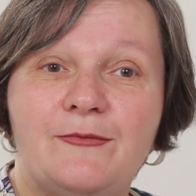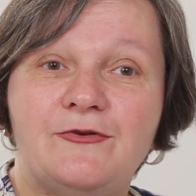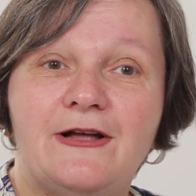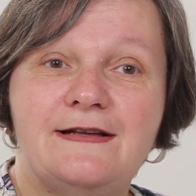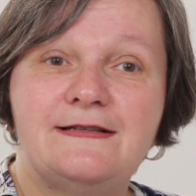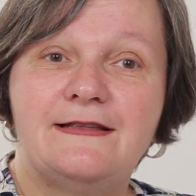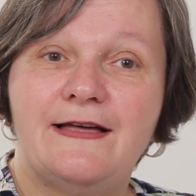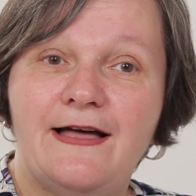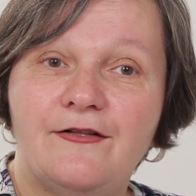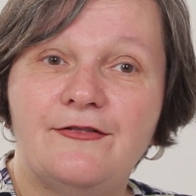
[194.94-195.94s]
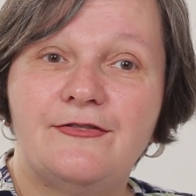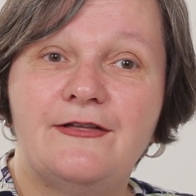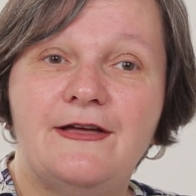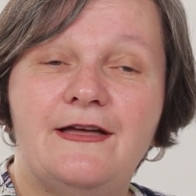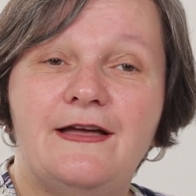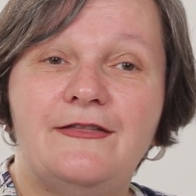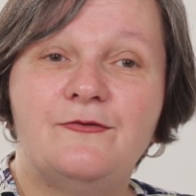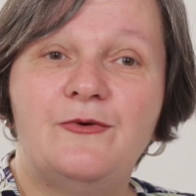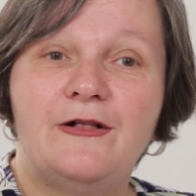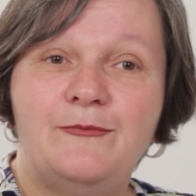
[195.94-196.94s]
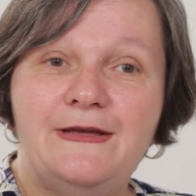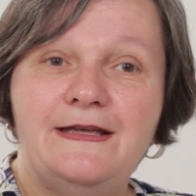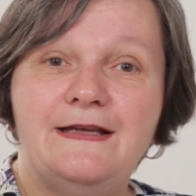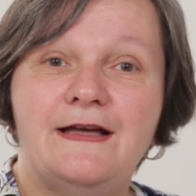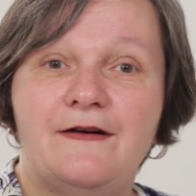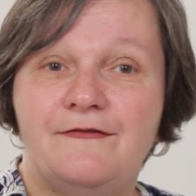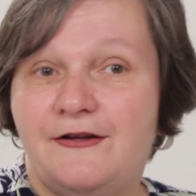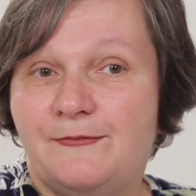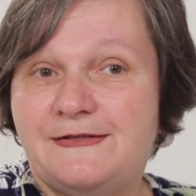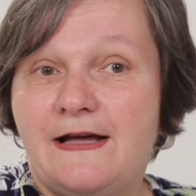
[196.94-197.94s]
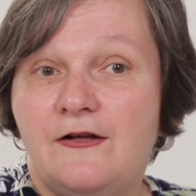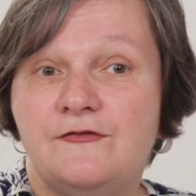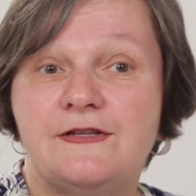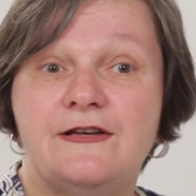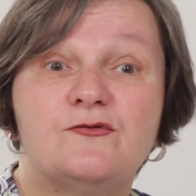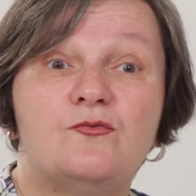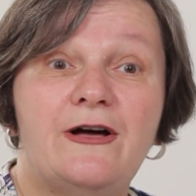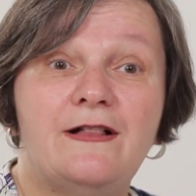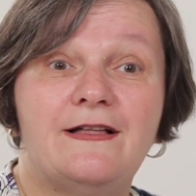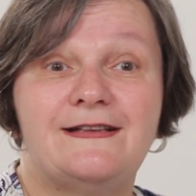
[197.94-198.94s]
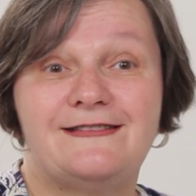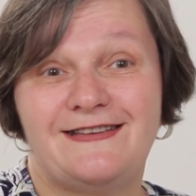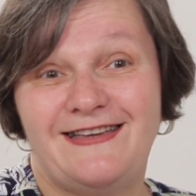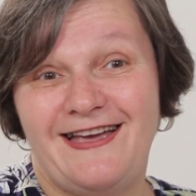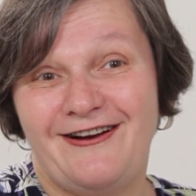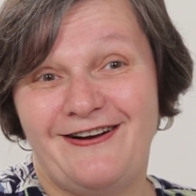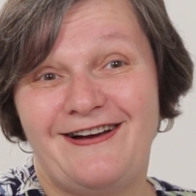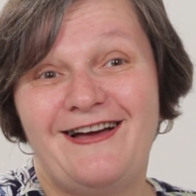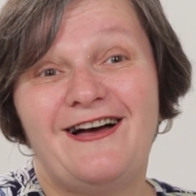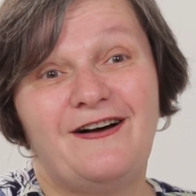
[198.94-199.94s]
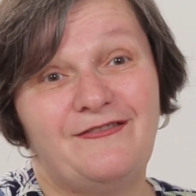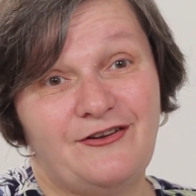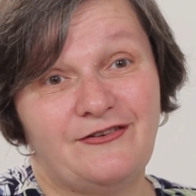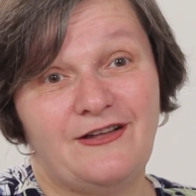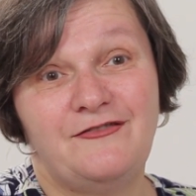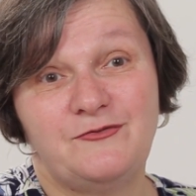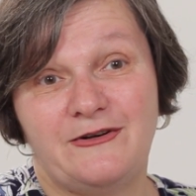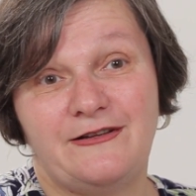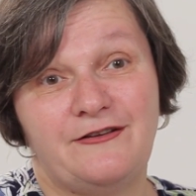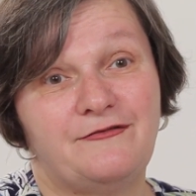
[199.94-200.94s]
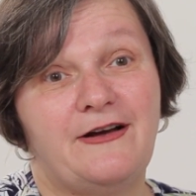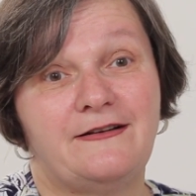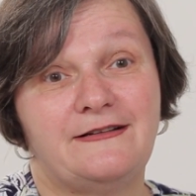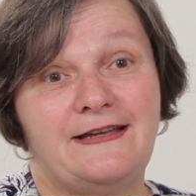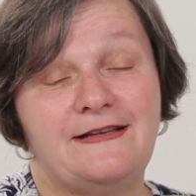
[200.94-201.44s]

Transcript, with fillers: jeopardizing the health and the well-being of themselves as well as the care of their loved one in their final